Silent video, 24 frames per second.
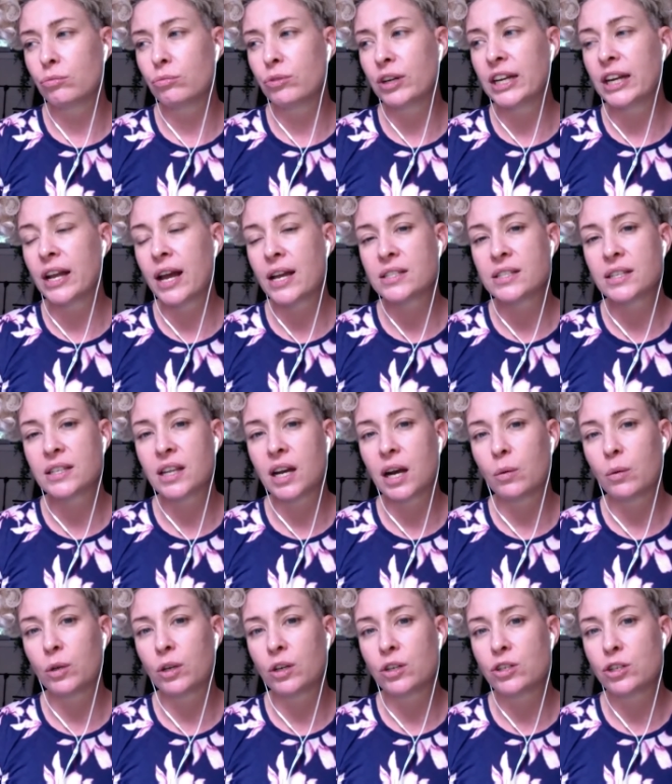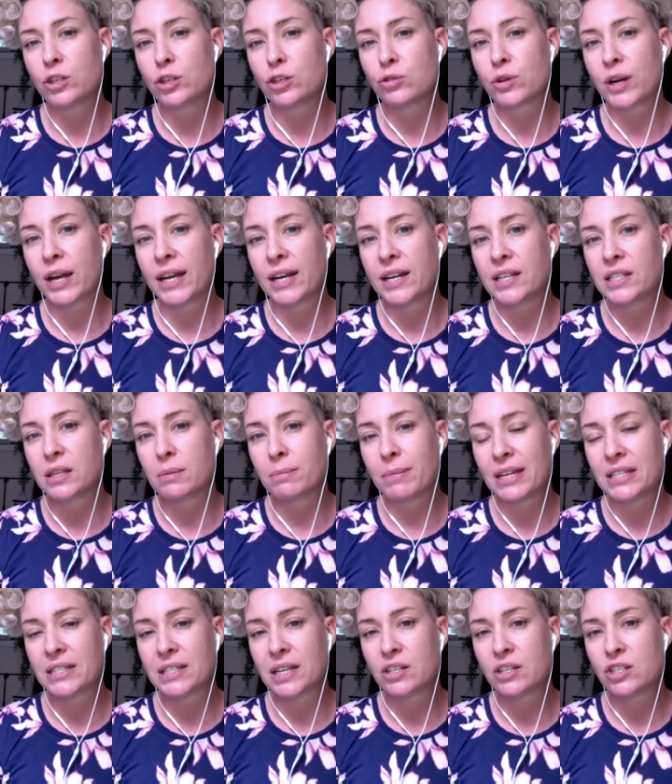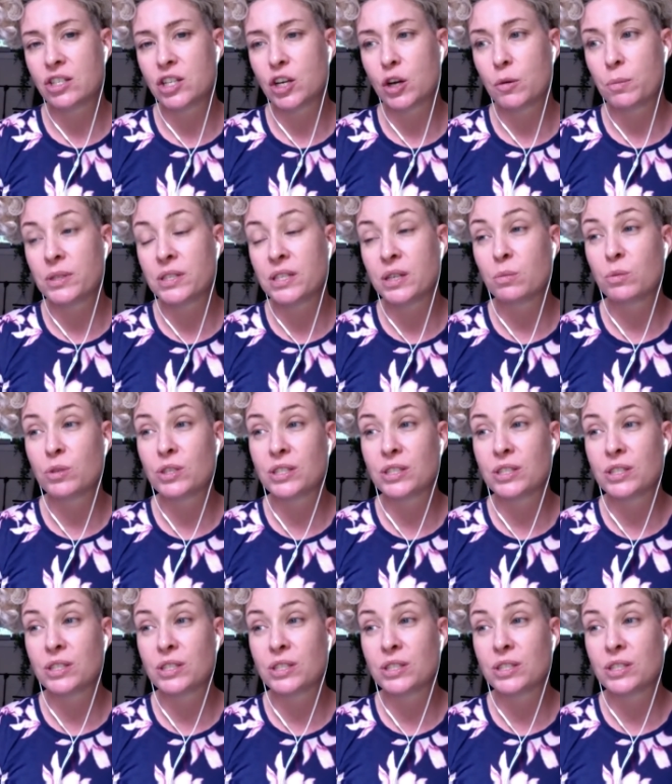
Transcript: realising that I wanted to train as a massage therapist.